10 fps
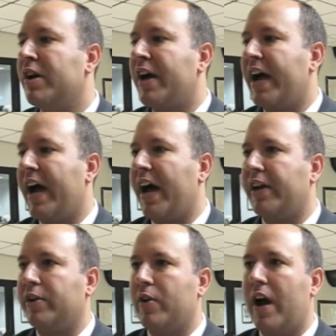and
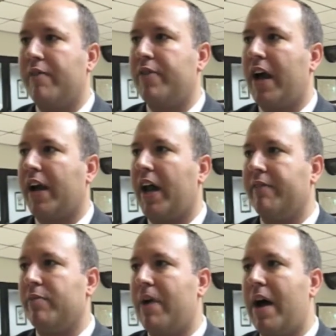you have that kind
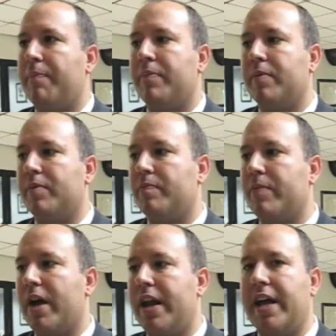of a map.
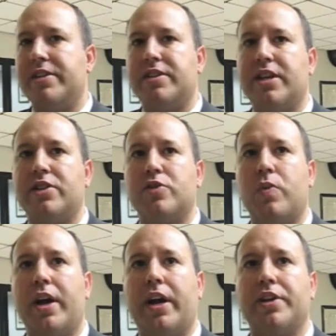An eight-seat
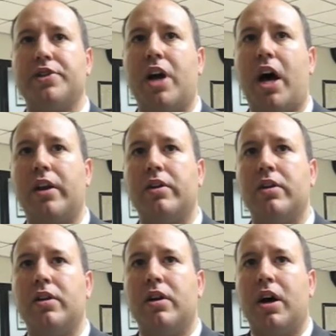swing is not
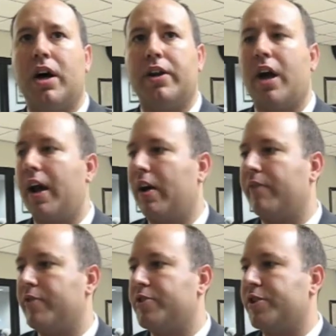uh, not
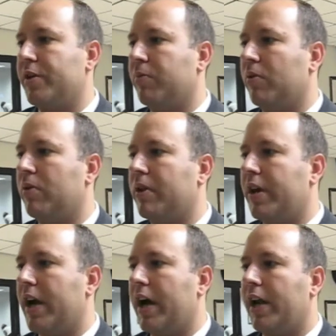unforeseeable,
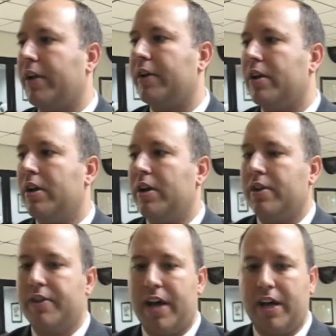and
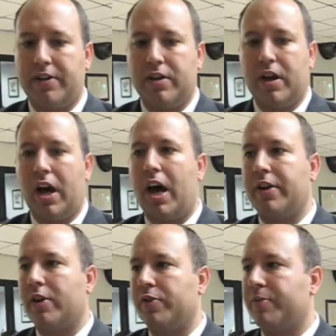that uh,
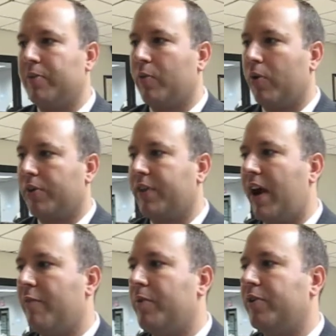you know some of the work that
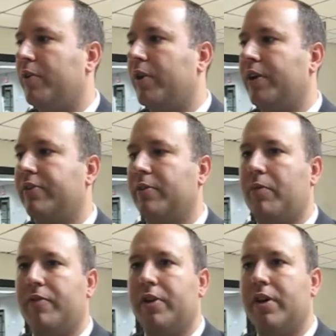I've been doing, some
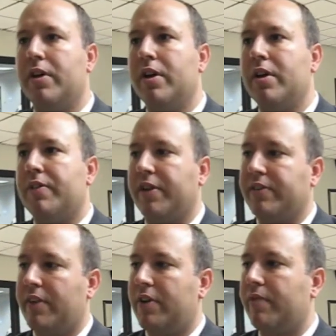of the things
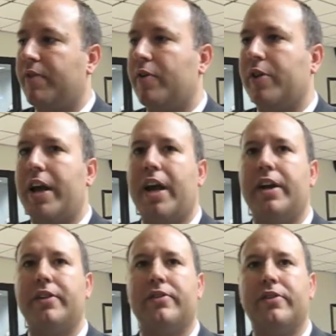that I've done for other
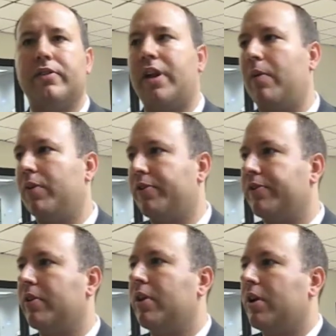candidates, that
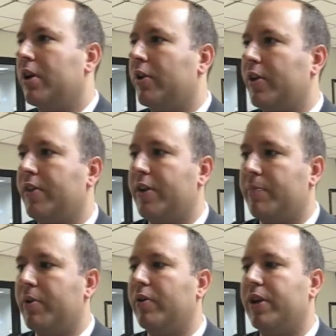was you know, the, the
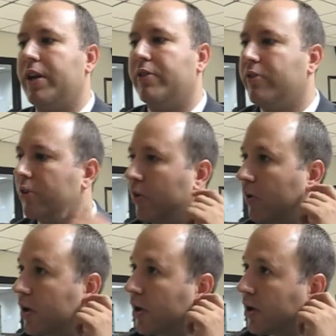ability
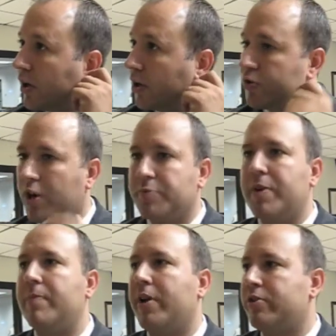to uh, trust
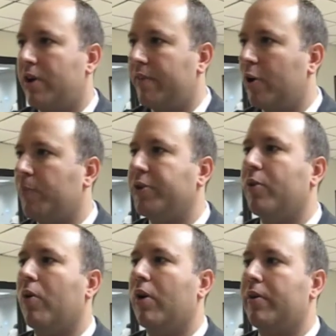me to make sure I have an open
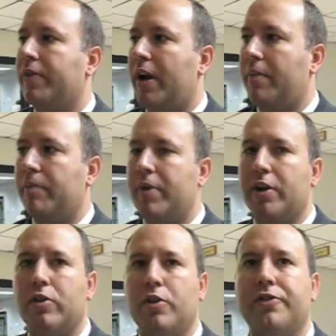door, that I'm
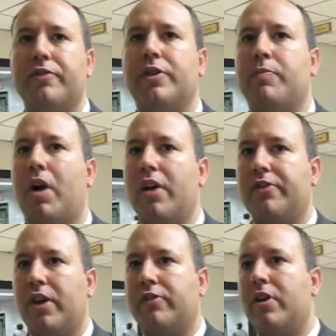inclusive in the
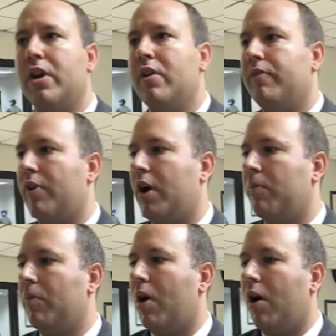process
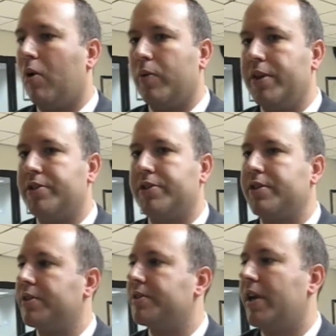from all regions
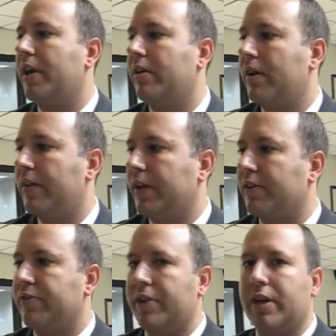of the state, I think
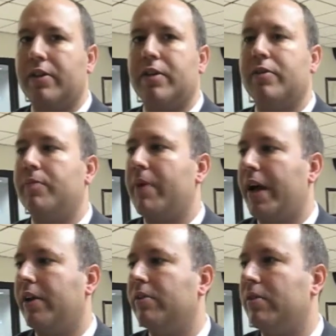is the, the, the
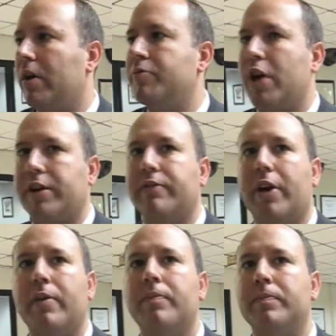main objective
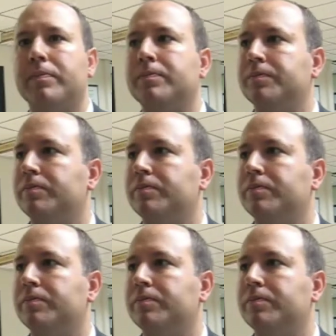there. Okay.